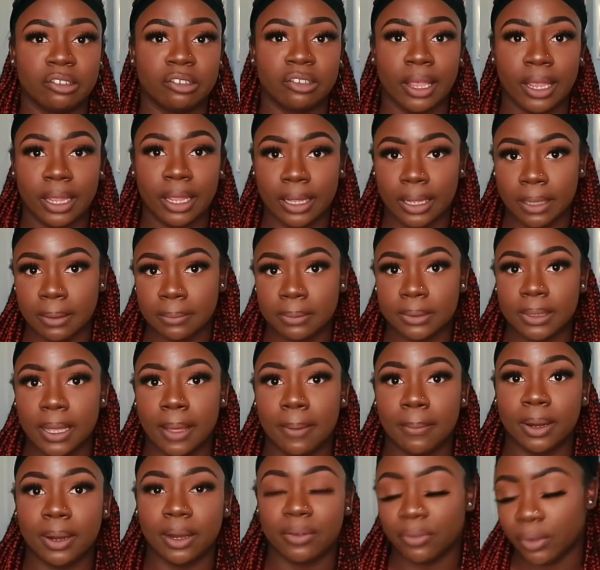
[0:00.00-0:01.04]
Jacobs
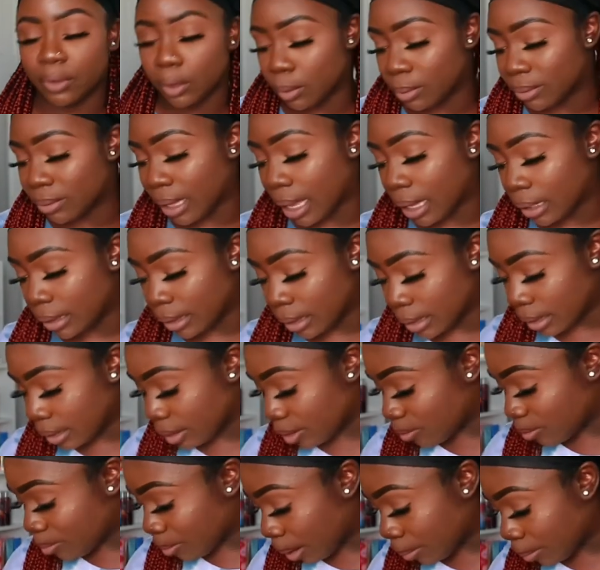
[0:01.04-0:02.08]
perfumes. I
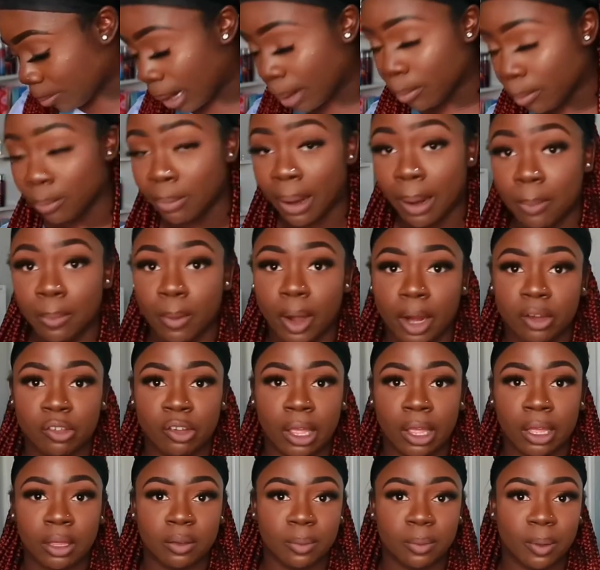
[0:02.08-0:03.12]
love my, my, my Marc
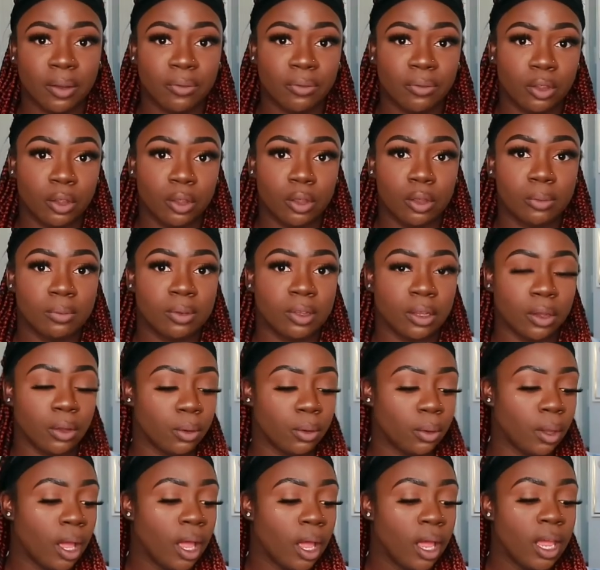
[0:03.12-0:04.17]
Jacobs perfume.
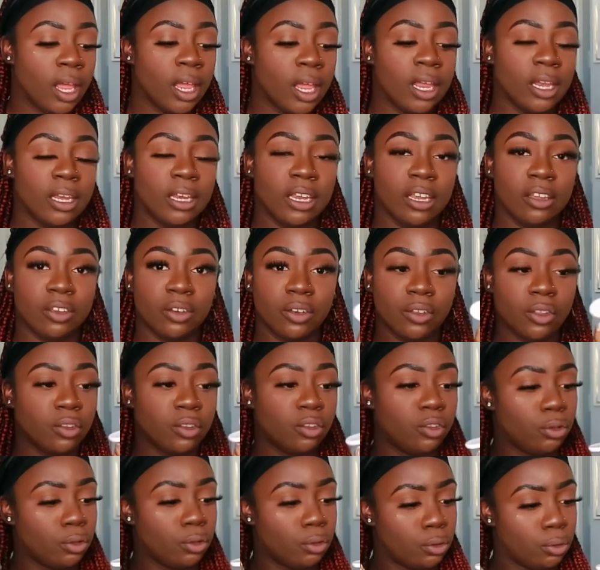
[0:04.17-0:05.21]
So these are the
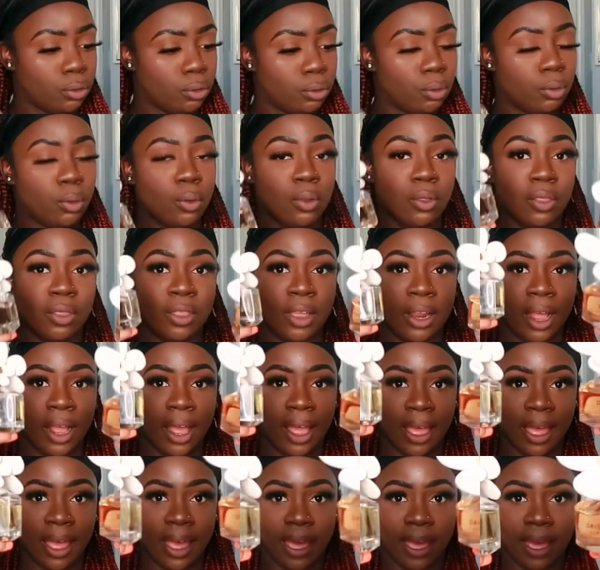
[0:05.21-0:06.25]
two that I
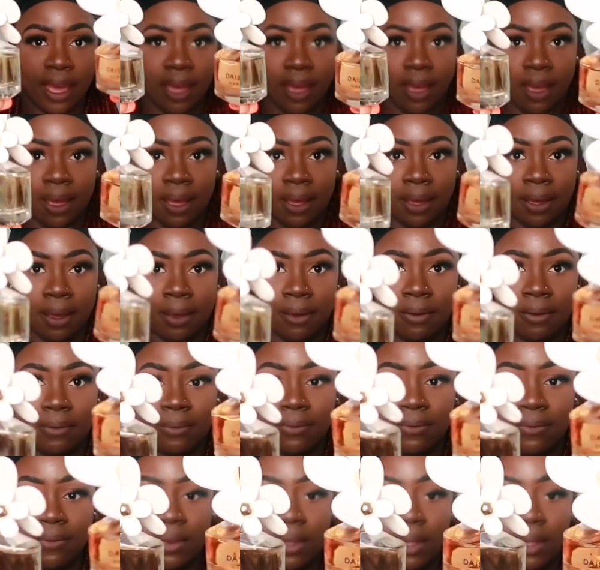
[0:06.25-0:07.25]
have.